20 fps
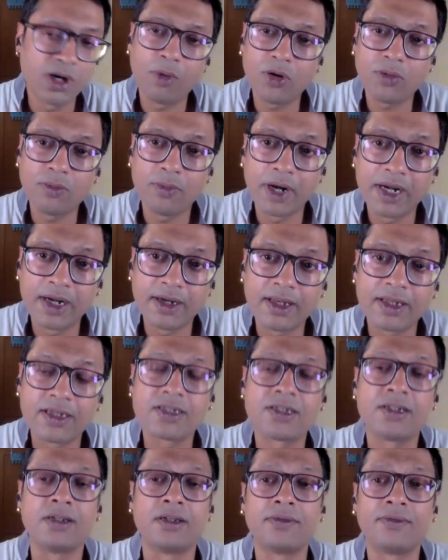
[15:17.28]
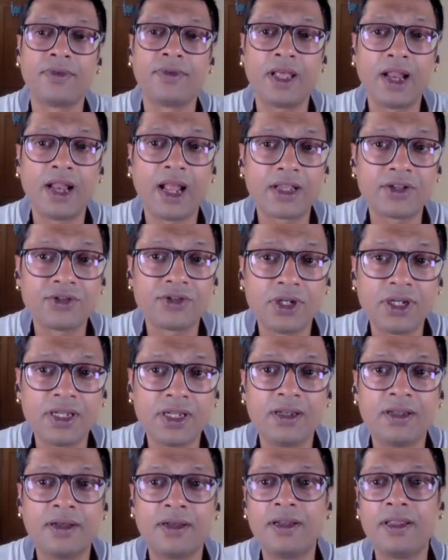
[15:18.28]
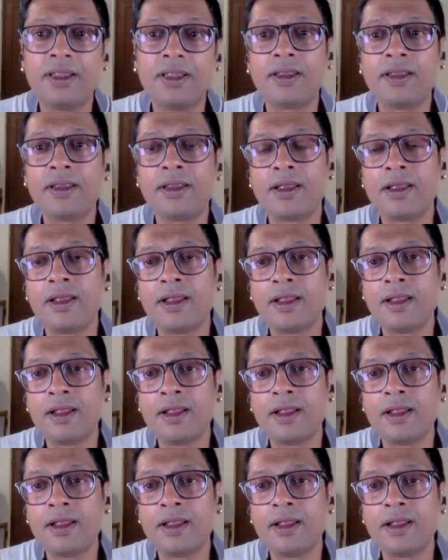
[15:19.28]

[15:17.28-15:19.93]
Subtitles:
talking about meditation, we are actually learning,